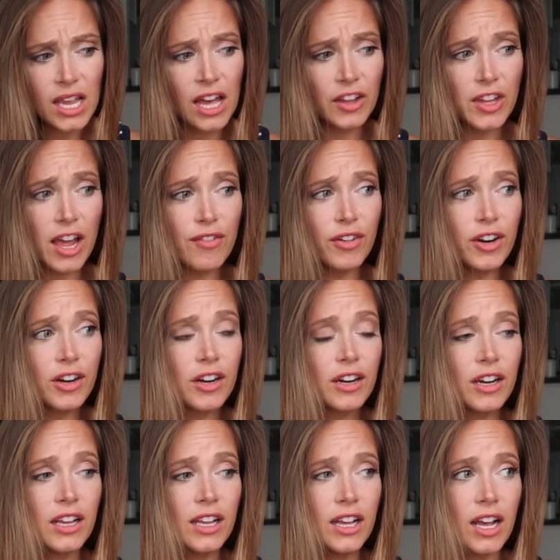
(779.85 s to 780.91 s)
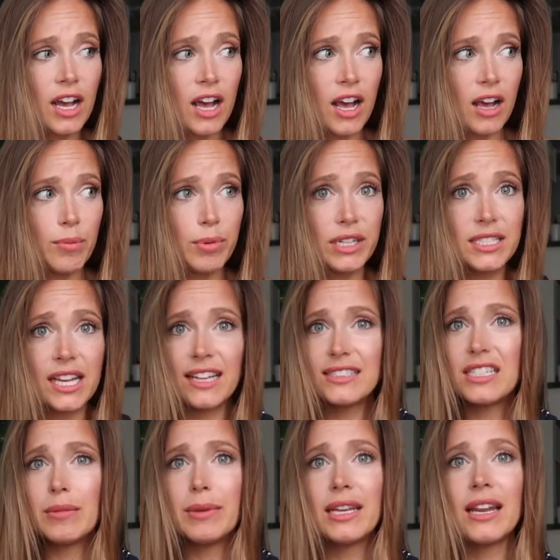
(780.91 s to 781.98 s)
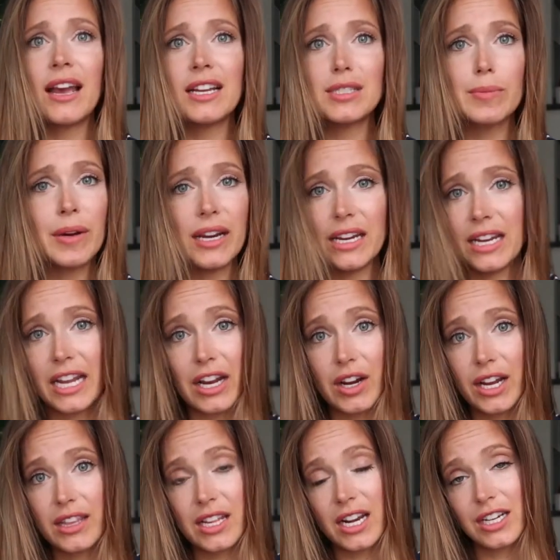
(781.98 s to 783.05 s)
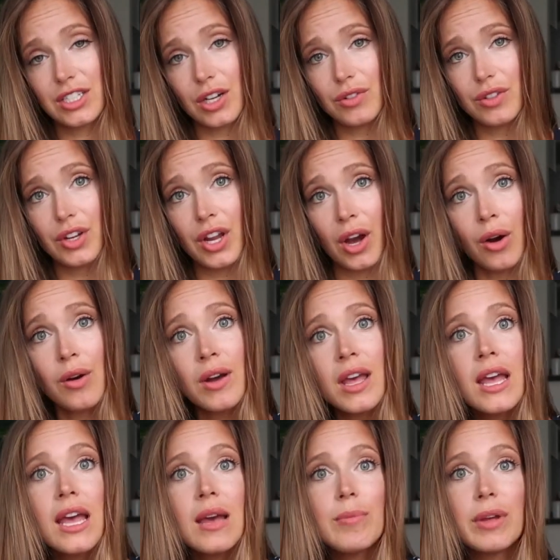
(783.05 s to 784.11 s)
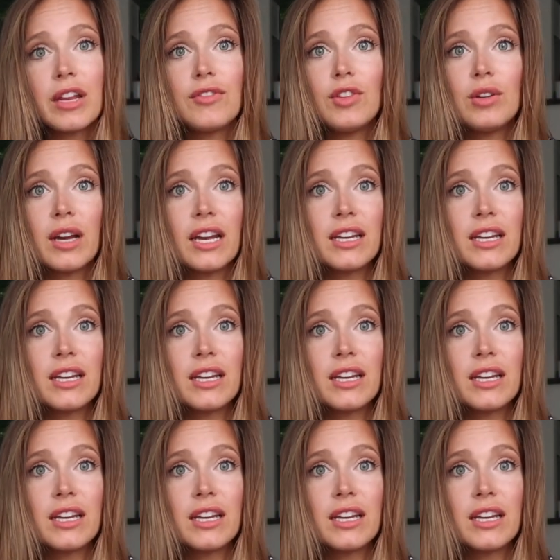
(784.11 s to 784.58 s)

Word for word: I'll never pretend to be an expert in an area that I don't know, but if you